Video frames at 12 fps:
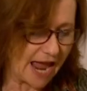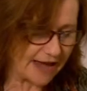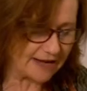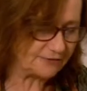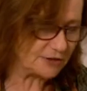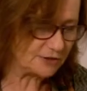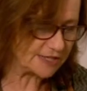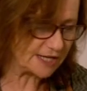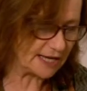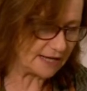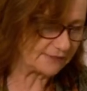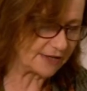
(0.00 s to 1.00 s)
And if you
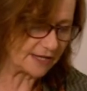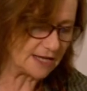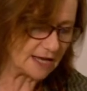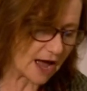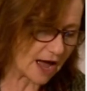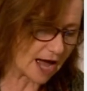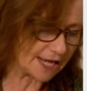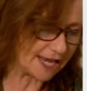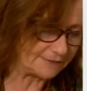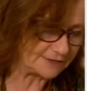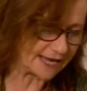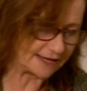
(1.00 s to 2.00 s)
see in the
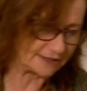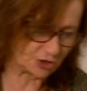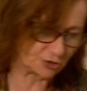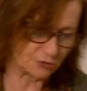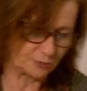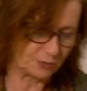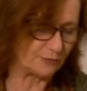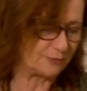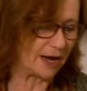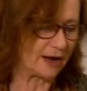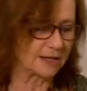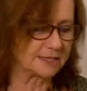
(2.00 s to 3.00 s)
left-hand group of
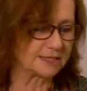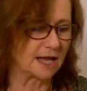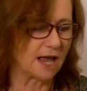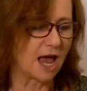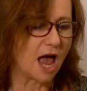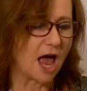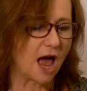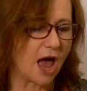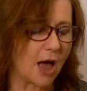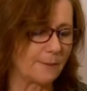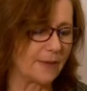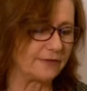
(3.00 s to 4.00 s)
bars,
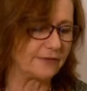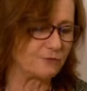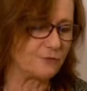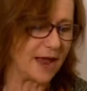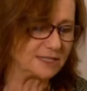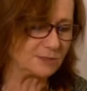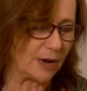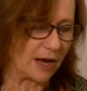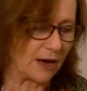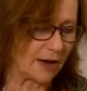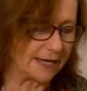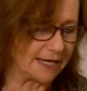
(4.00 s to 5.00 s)
the red
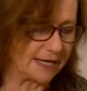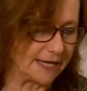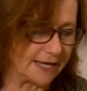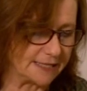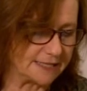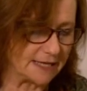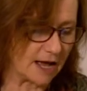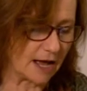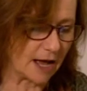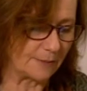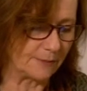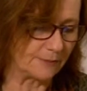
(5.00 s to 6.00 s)
bar is
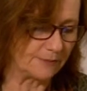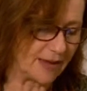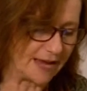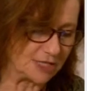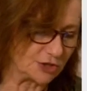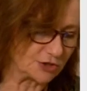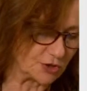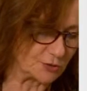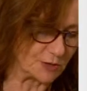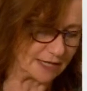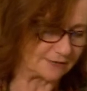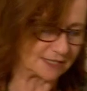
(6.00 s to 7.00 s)
patients who
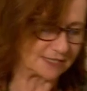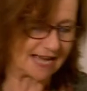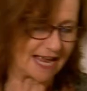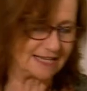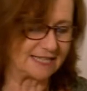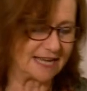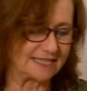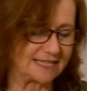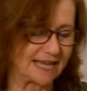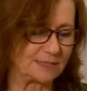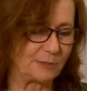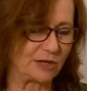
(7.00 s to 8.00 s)
were given 10 days
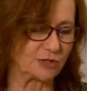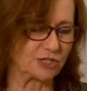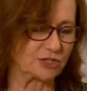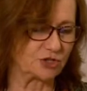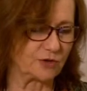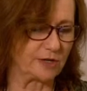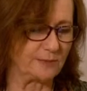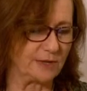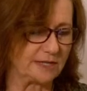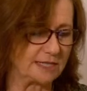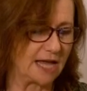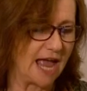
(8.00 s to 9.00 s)
antibiotic
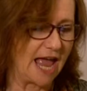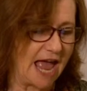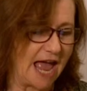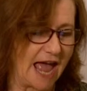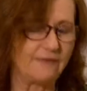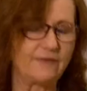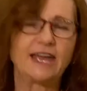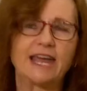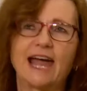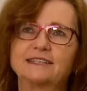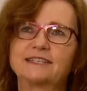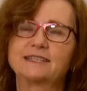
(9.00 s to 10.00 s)
treatment, and they
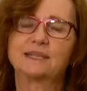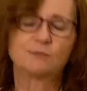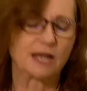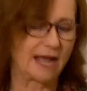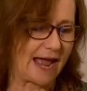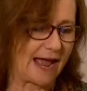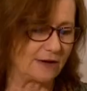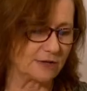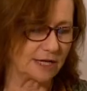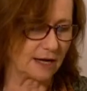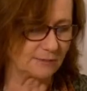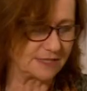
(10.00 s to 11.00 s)
had similar
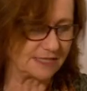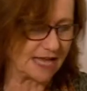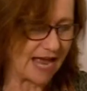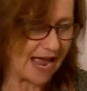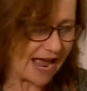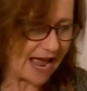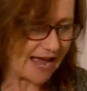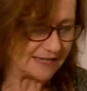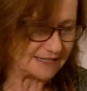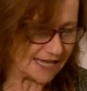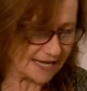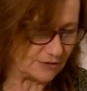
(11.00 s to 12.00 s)
outcomes
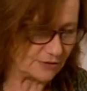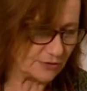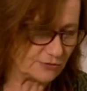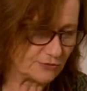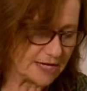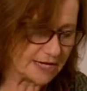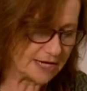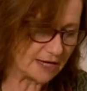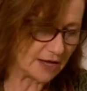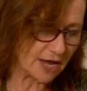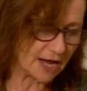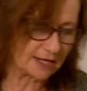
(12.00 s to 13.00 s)
at day 3
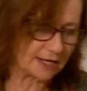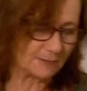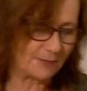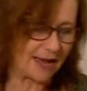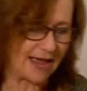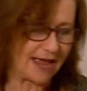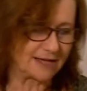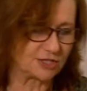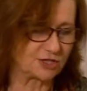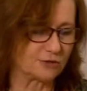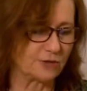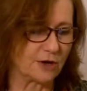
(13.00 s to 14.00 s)
compared
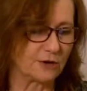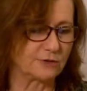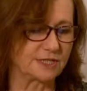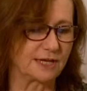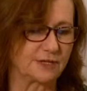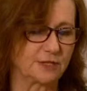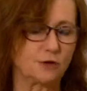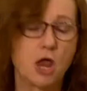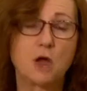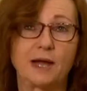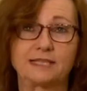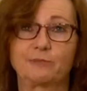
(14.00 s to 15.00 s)
to those given
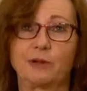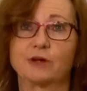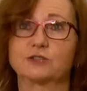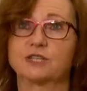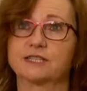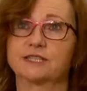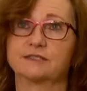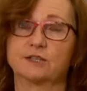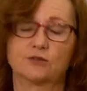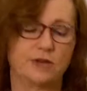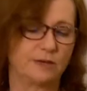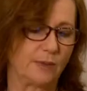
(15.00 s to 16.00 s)
no antibiotics in the
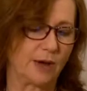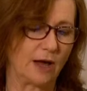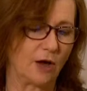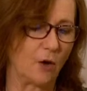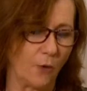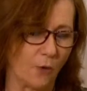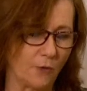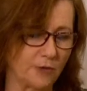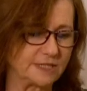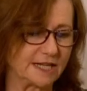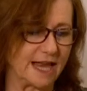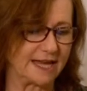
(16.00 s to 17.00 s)
green bar or a
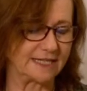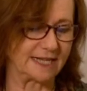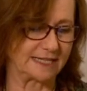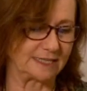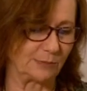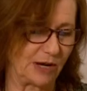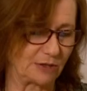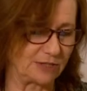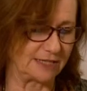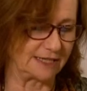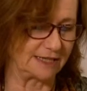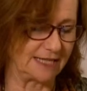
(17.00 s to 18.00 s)
delayed
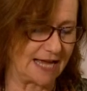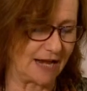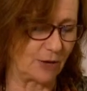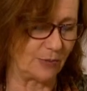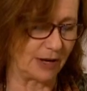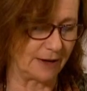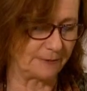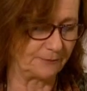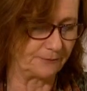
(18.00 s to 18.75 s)
antibiotic in the yellow bar.